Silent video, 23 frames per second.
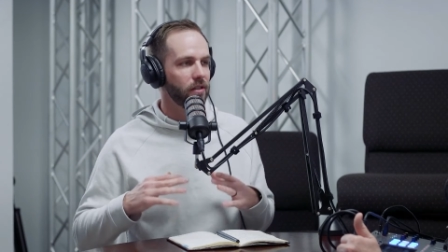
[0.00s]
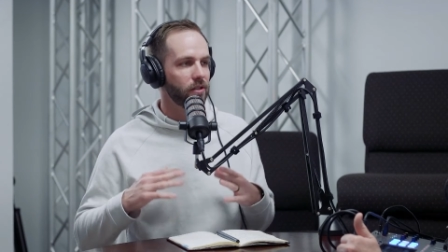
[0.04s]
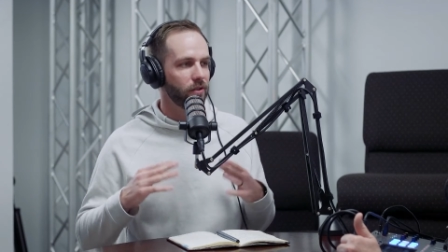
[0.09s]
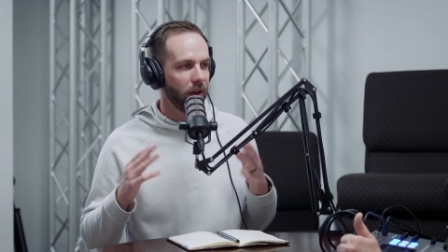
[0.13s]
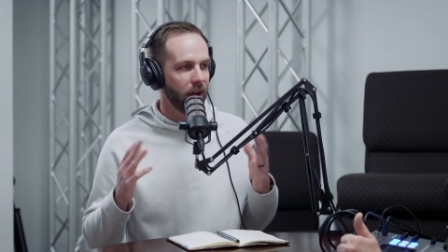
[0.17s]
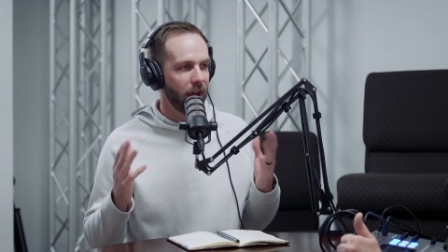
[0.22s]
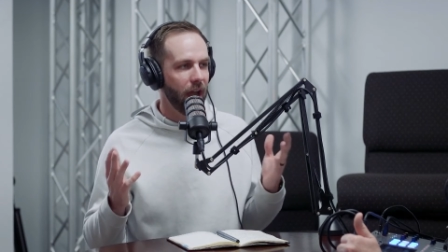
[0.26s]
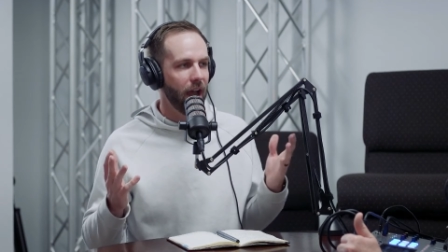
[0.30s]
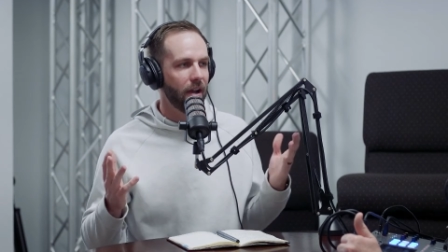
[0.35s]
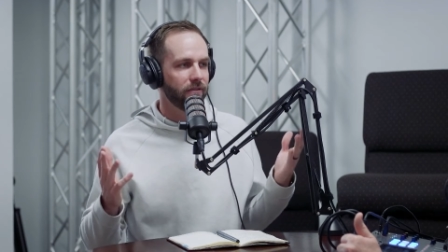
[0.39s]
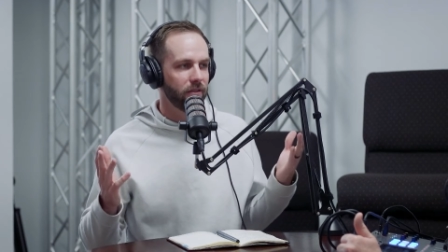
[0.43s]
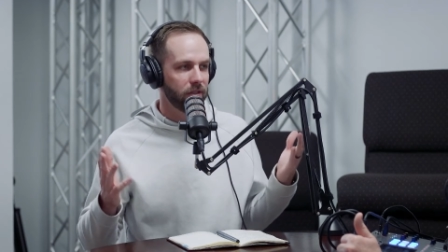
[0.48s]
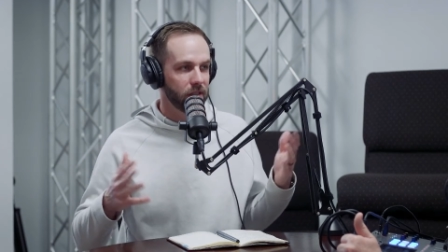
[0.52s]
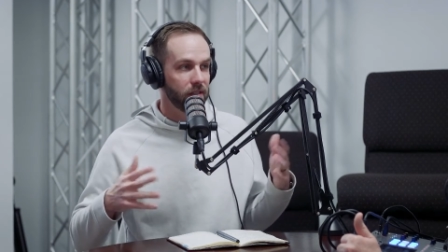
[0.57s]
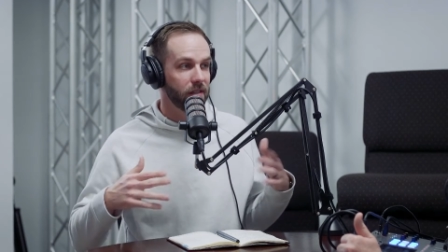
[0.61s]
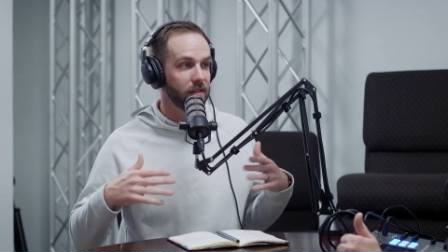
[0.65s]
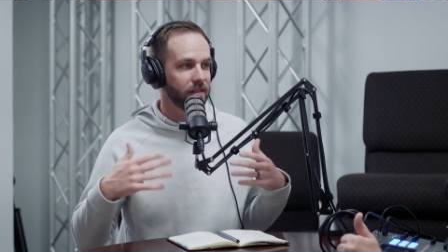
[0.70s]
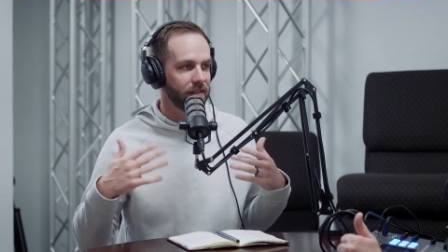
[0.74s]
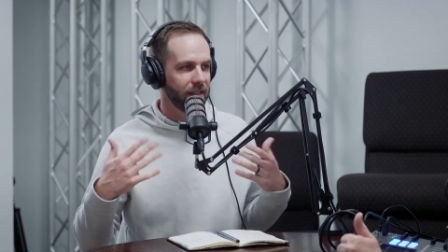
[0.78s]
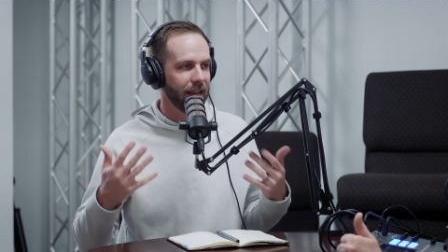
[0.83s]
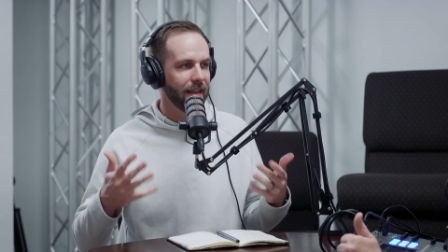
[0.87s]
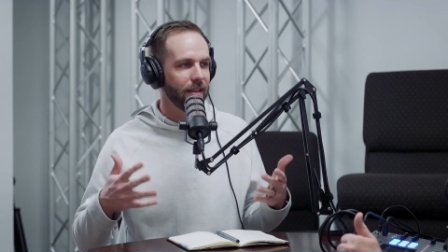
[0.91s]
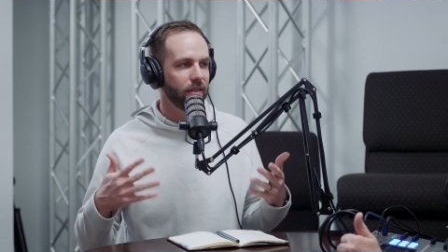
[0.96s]
so I have to
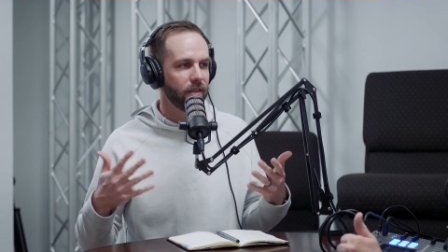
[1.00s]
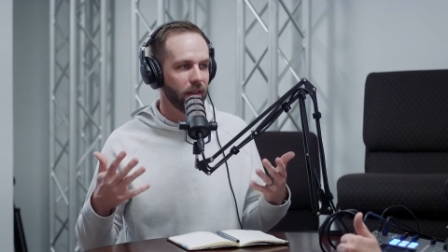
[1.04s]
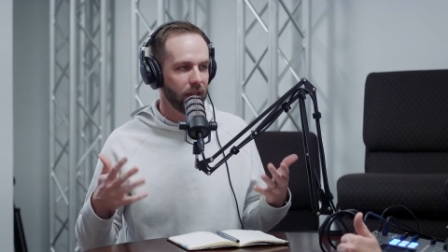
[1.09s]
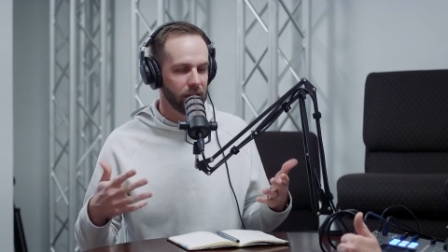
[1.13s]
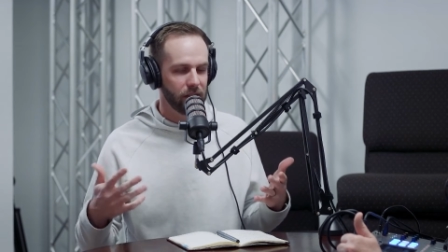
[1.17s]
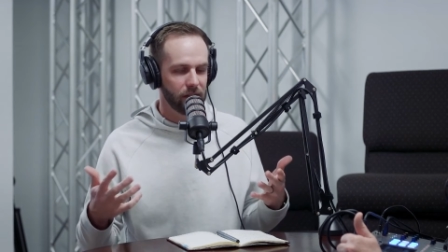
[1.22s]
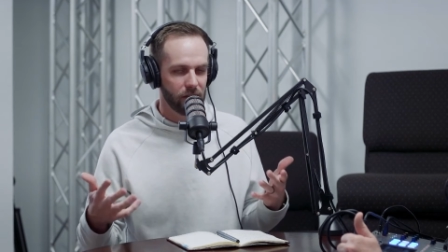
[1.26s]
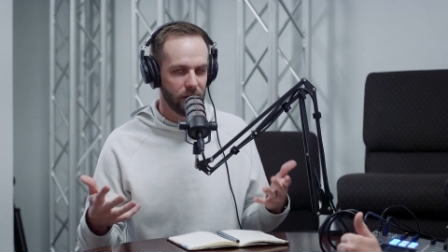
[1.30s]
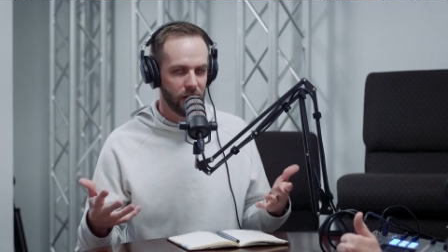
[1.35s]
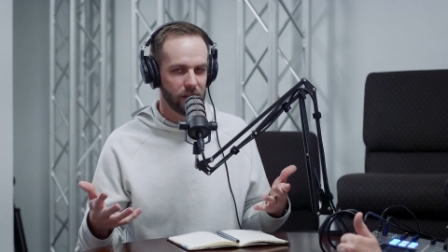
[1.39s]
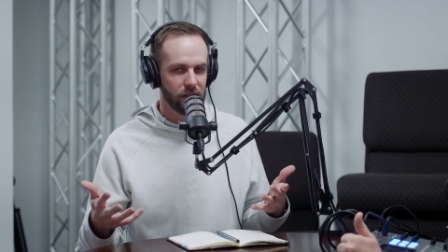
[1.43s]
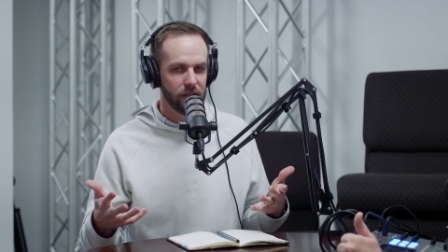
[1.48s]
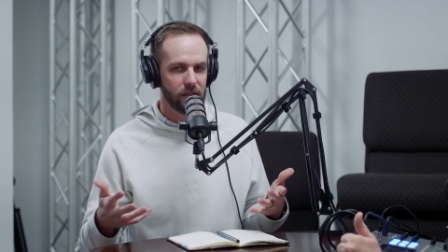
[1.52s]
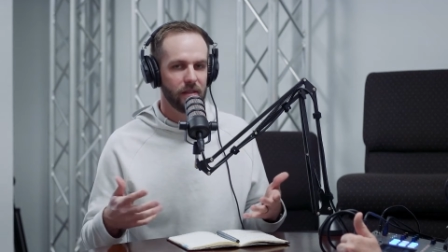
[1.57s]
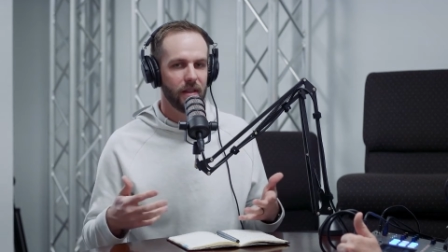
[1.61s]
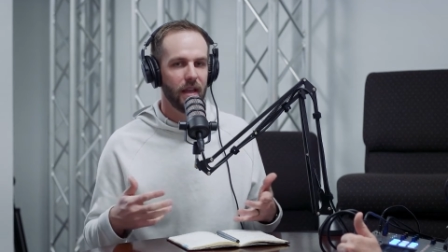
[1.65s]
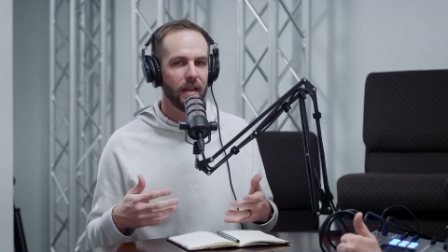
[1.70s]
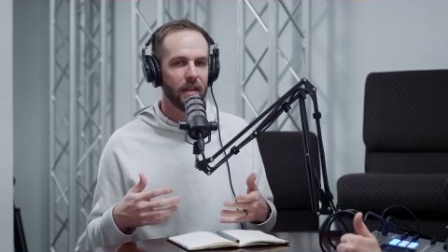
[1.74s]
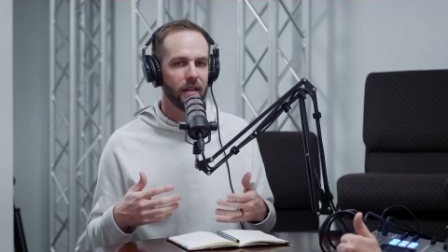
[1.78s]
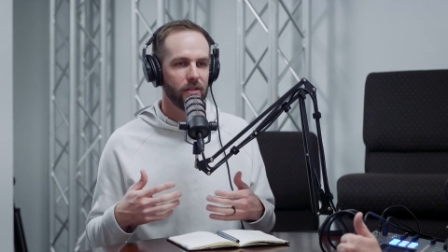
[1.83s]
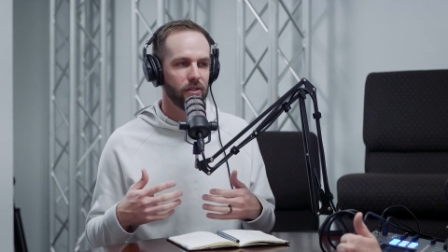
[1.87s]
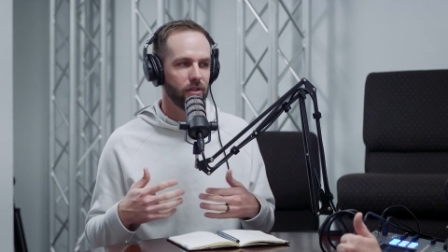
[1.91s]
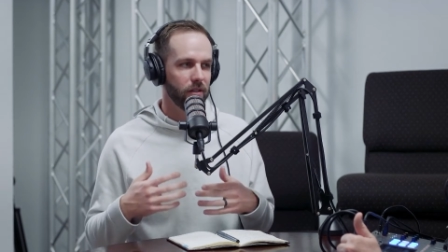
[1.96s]
say things on
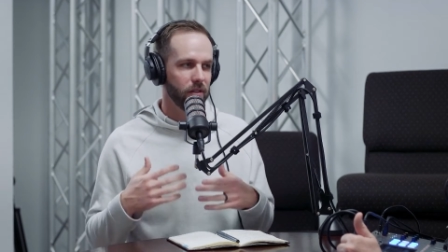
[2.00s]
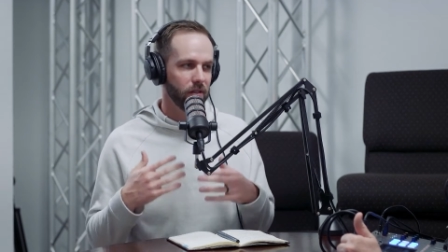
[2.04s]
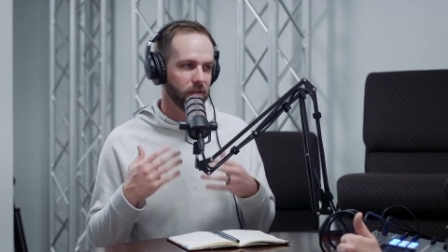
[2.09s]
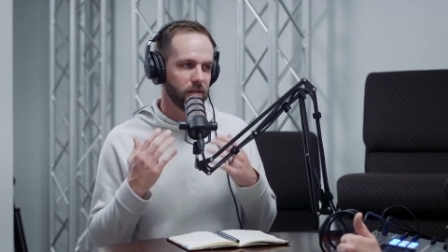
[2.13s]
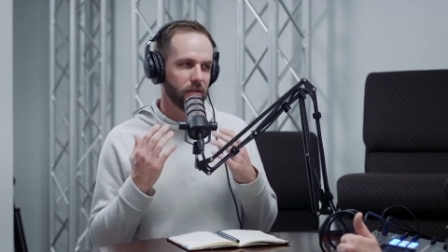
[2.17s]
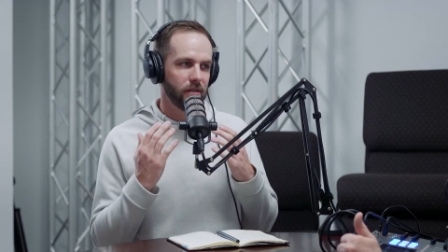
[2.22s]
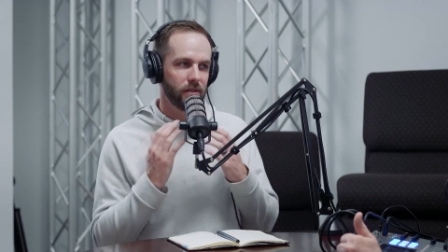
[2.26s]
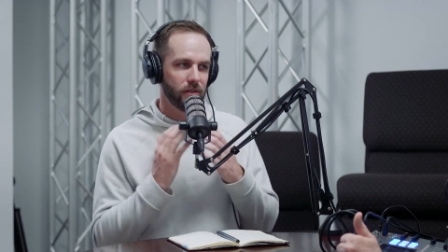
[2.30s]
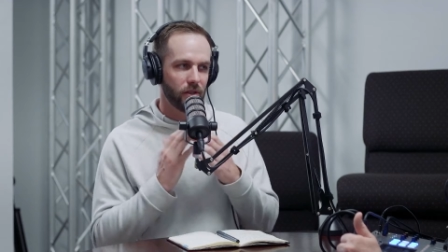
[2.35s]
stage and